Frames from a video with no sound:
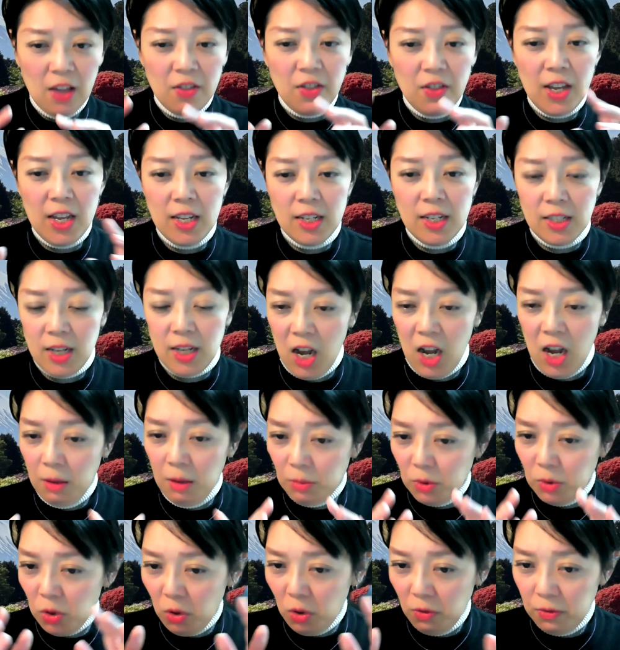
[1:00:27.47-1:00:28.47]
There is an
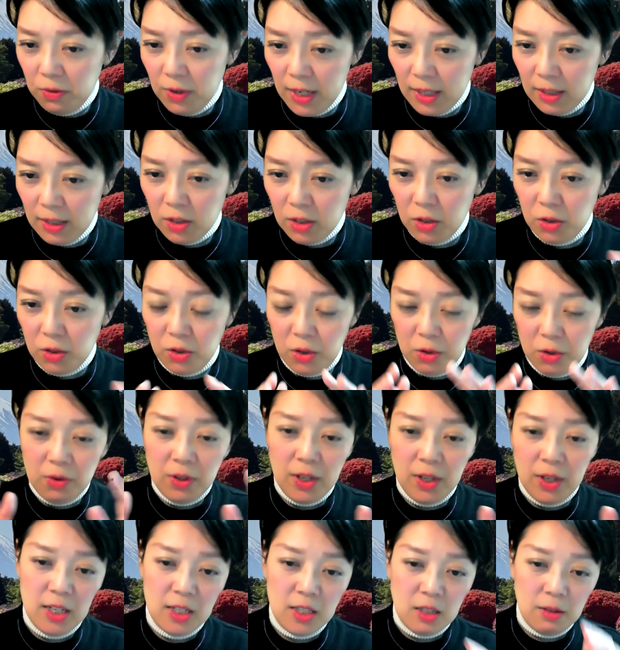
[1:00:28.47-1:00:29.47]
armed conflict, you know,
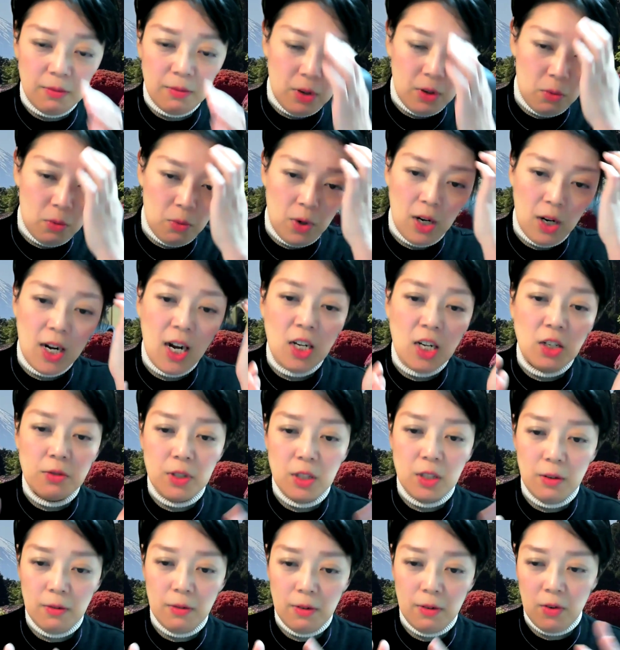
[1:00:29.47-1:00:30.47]
in the civil war, kind
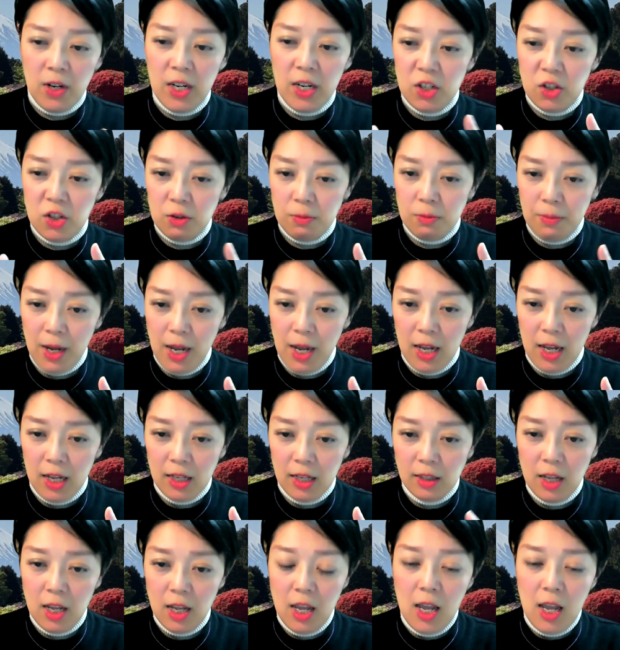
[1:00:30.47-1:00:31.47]
of civil war in
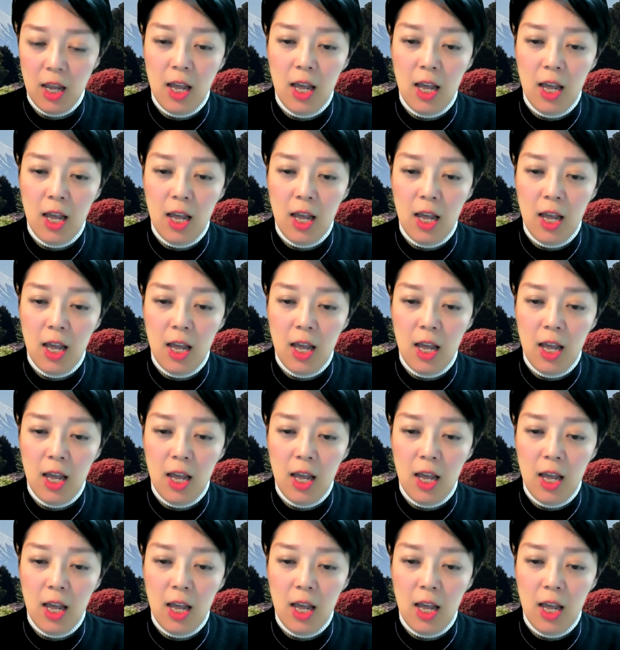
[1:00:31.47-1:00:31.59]
Japan.